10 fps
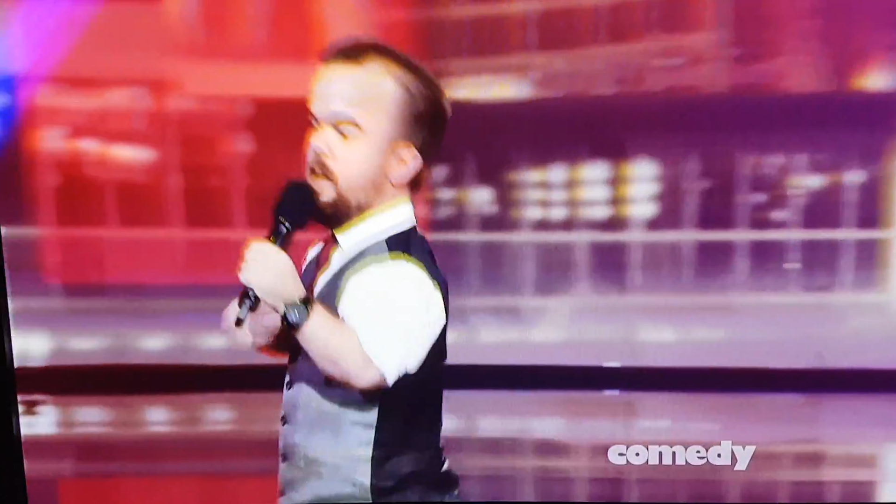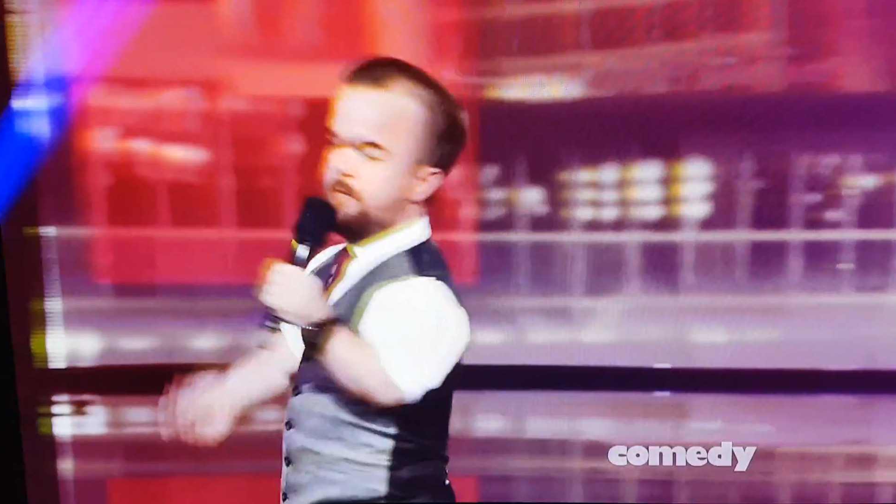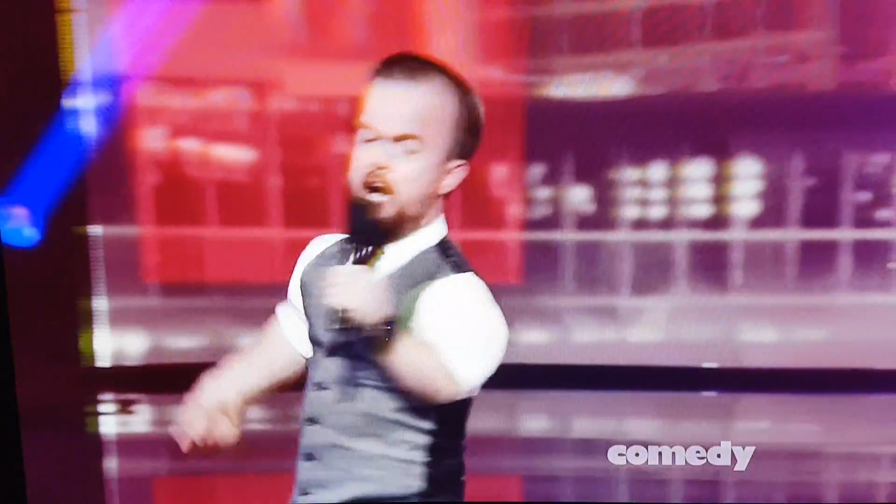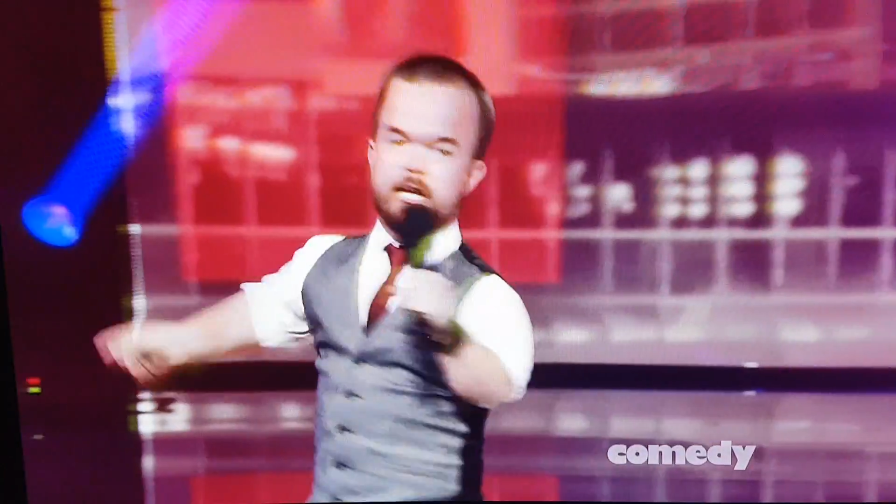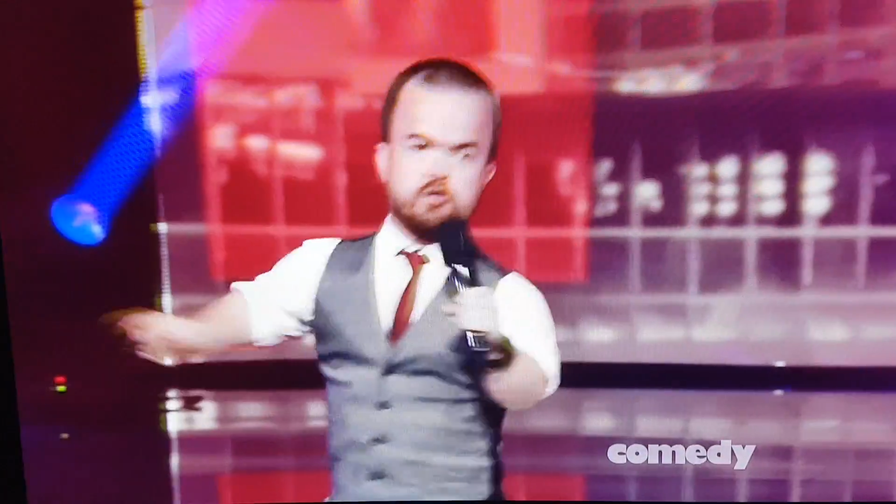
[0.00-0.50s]

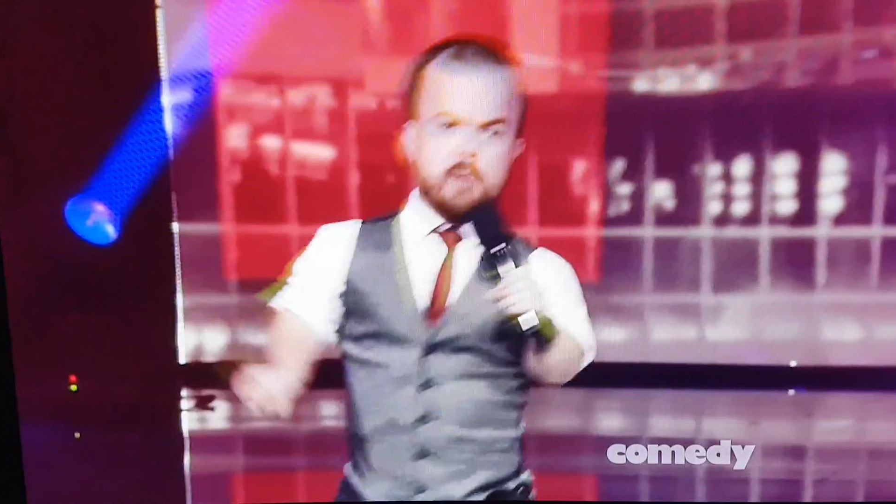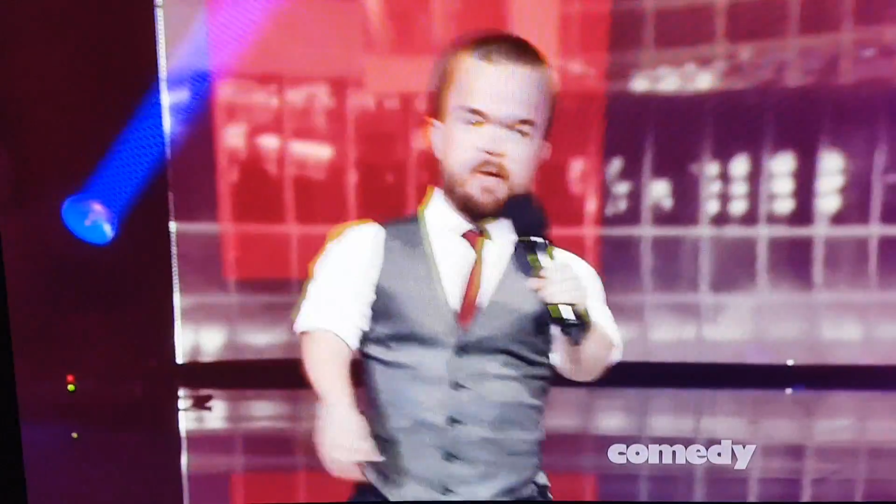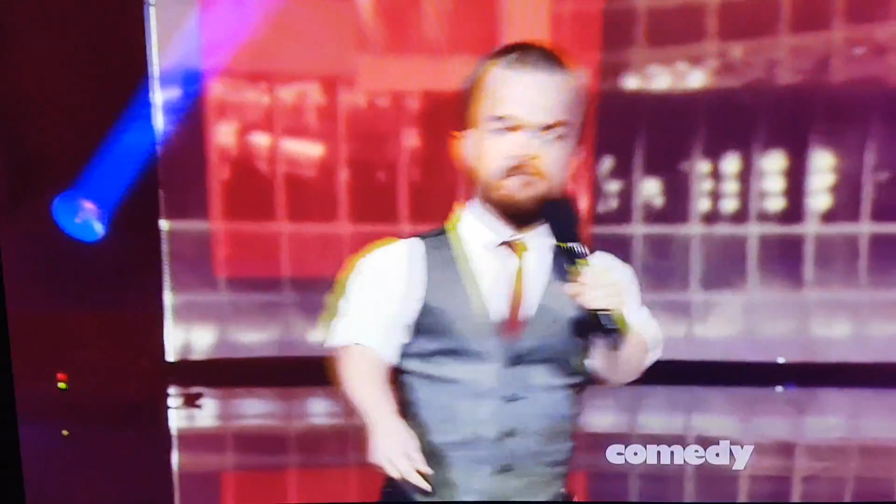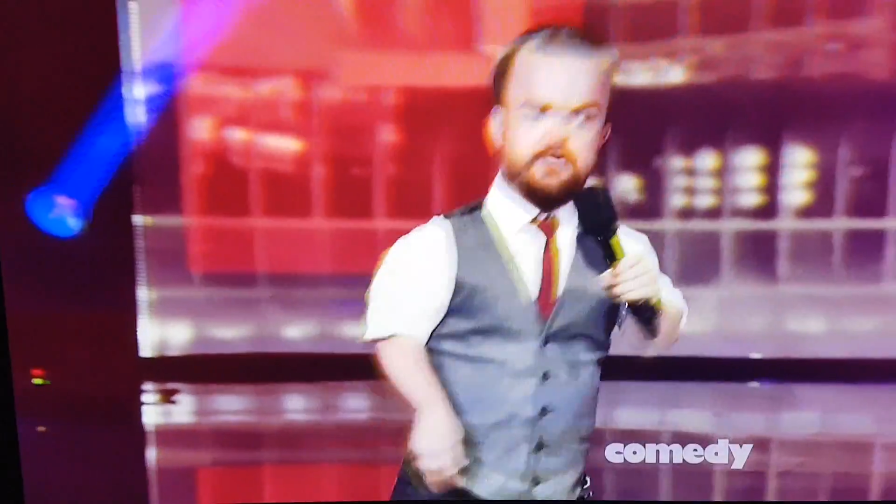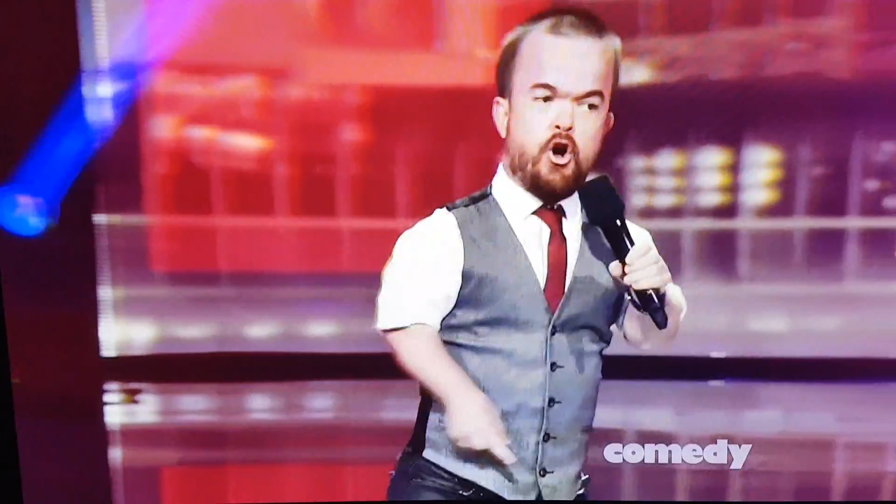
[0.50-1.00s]
If I
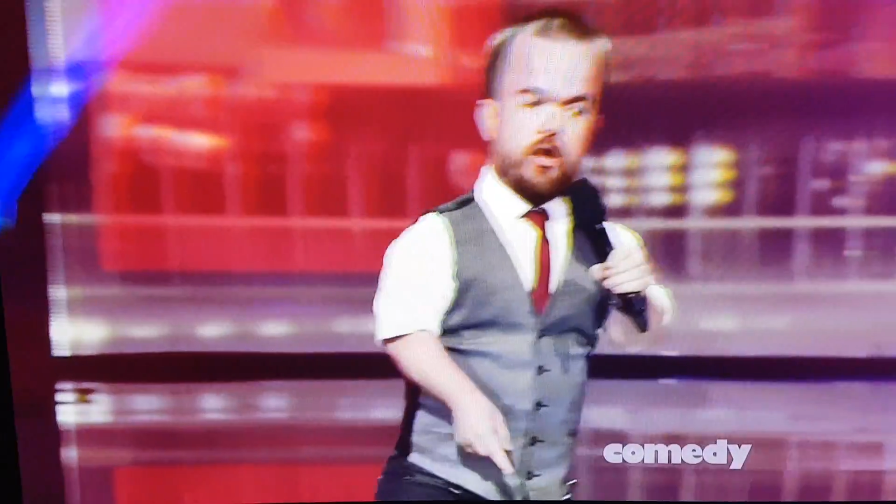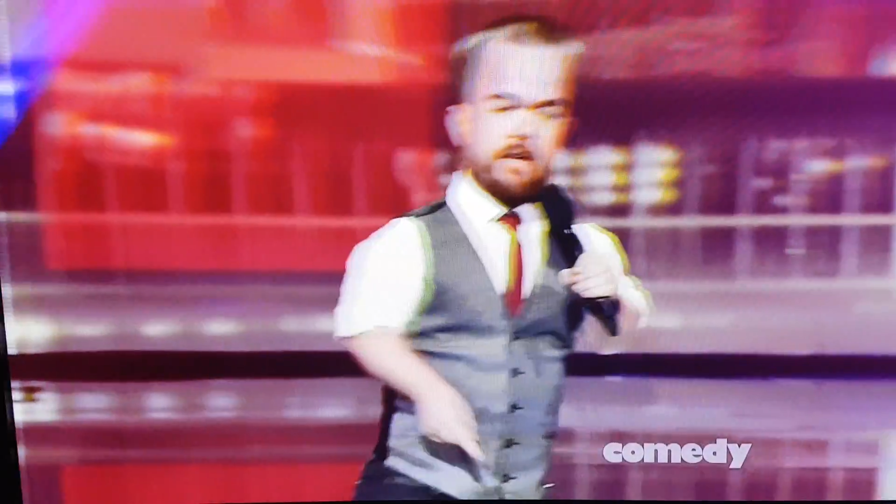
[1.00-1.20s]
trip and fall